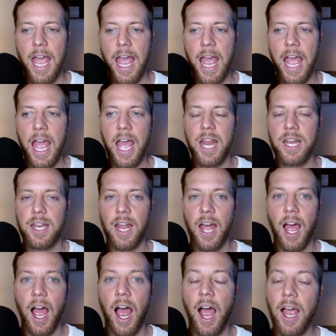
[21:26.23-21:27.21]
and
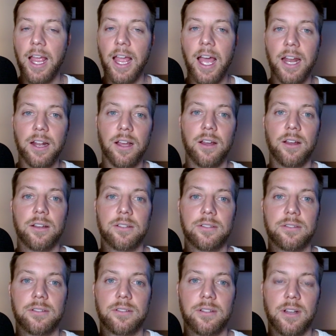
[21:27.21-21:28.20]
I had
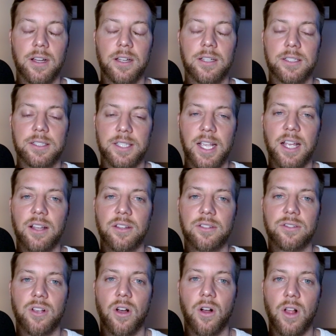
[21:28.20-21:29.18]
a
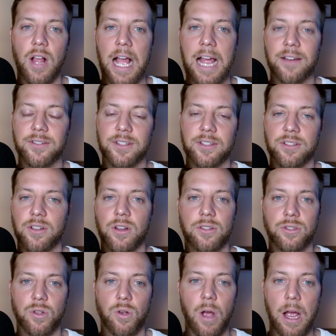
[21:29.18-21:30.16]
sales call after this
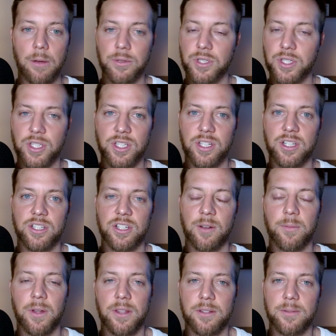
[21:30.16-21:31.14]
call. So I was just going to
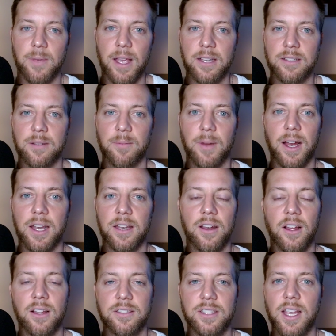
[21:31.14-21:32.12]
jump on this mastermind and
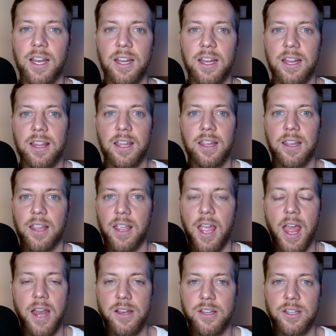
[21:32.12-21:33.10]
not say anything
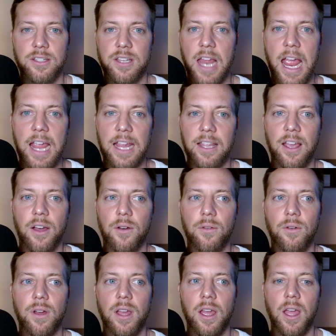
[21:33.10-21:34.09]
and just hang
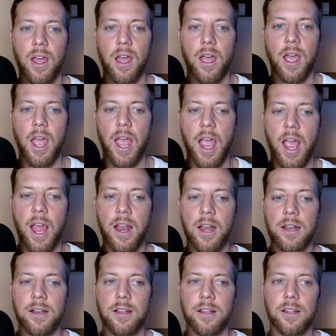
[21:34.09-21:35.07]
out.
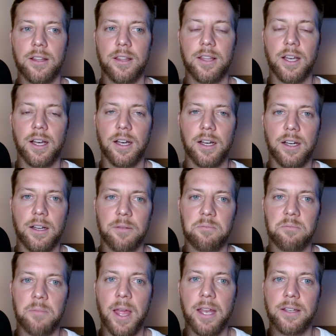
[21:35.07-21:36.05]
And the
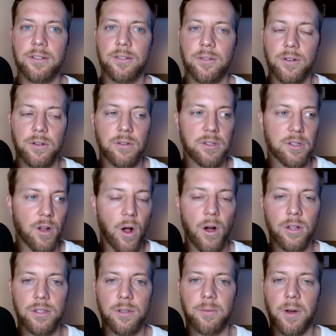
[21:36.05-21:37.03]
mentor
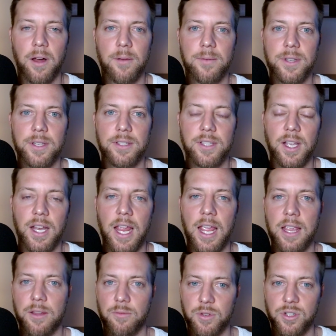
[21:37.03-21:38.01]
called upon me. He said,
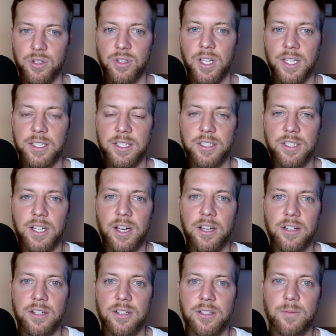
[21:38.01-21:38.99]
hey, would you like to
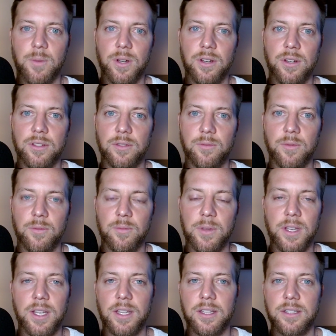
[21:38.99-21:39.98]
share your experience with
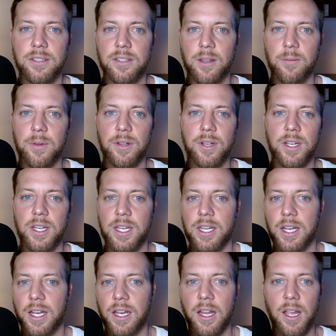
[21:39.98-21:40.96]
being in this community
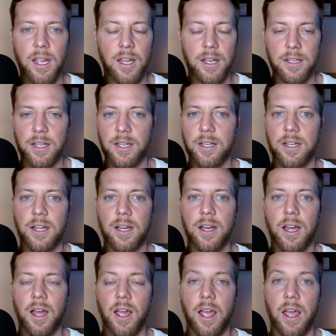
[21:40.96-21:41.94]
and da-da-da?
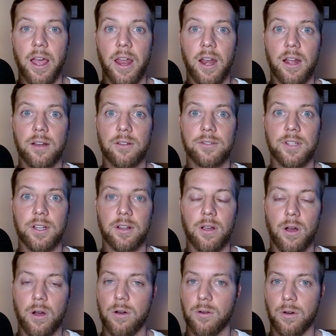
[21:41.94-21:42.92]
And I was like,
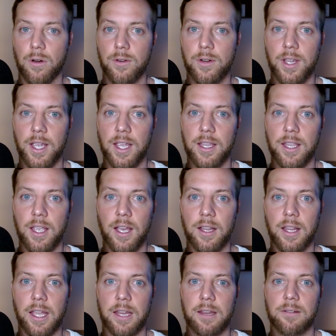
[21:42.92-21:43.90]
oh, okay, yeah,
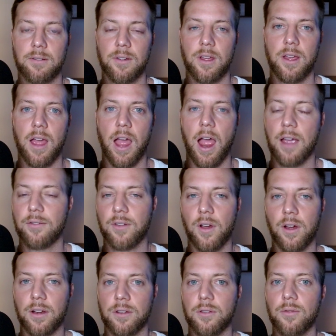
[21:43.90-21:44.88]
like I've
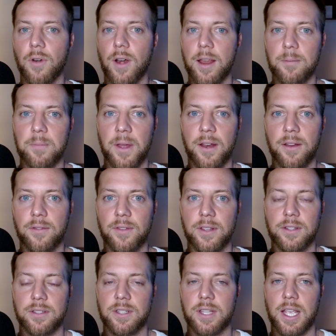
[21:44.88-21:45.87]
gotten great
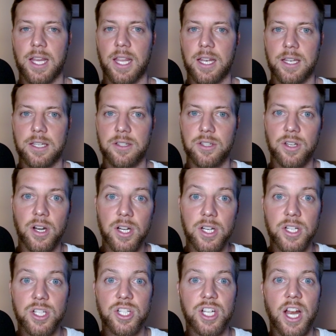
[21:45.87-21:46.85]
benefits, like, and
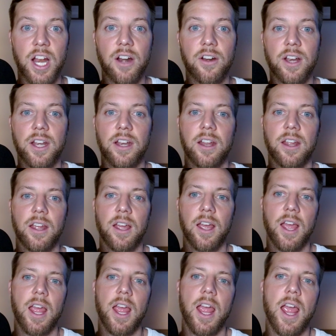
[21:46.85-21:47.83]
started sharing.
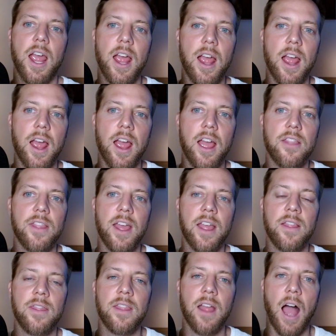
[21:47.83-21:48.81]
And
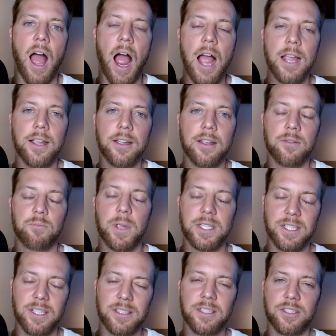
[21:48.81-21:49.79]
then
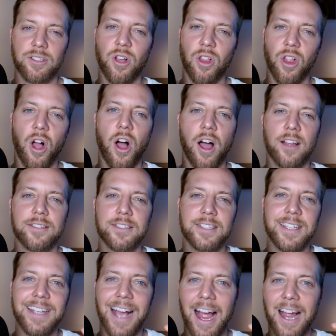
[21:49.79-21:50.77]
it's called a hot
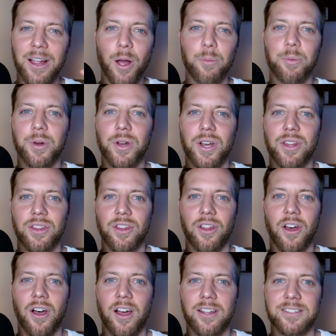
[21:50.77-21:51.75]
seat. I got put into
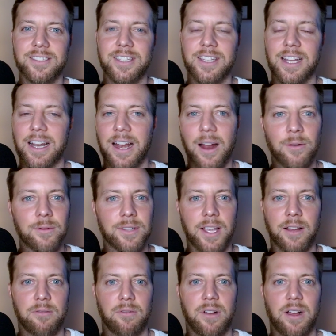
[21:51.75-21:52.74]
the hot seat, and I was
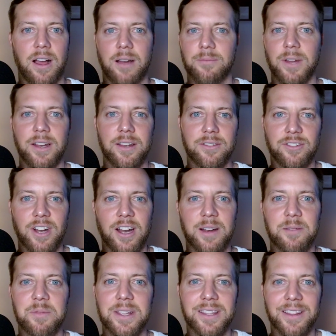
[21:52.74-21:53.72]
like, I'm not even trying
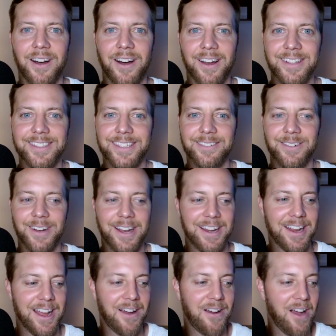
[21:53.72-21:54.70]
to be in the hot seat right
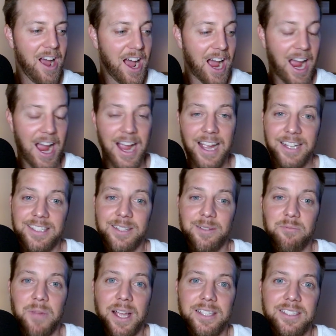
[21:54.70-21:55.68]
now. I had to
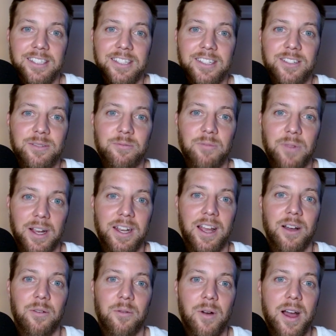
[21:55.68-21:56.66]
message my
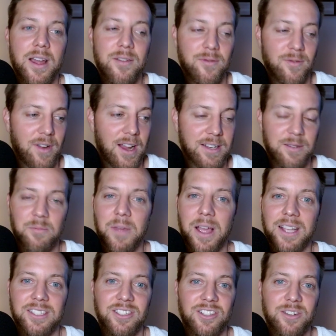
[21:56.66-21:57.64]
now wife. I had to
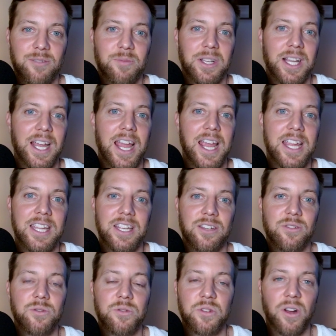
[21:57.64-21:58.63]
message her and be like, hey, can
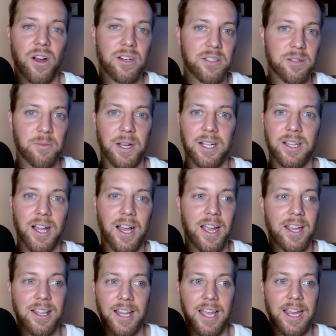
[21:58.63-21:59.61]
you talk to my
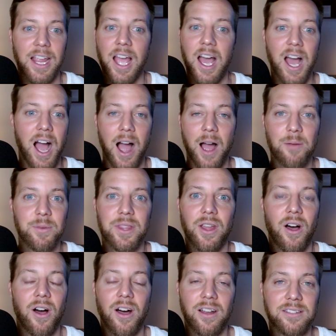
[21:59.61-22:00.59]
client? Like, I'm in
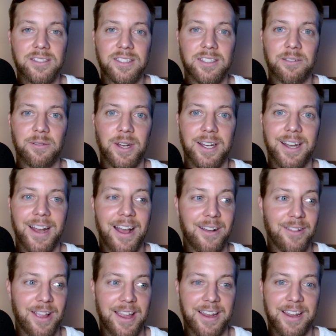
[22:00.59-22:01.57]
the hot seat right
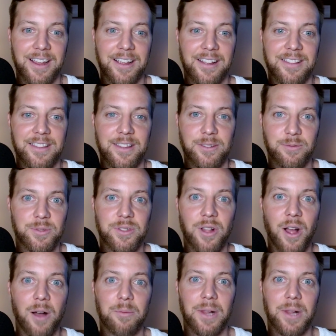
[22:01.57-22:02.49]
now. Like, this was not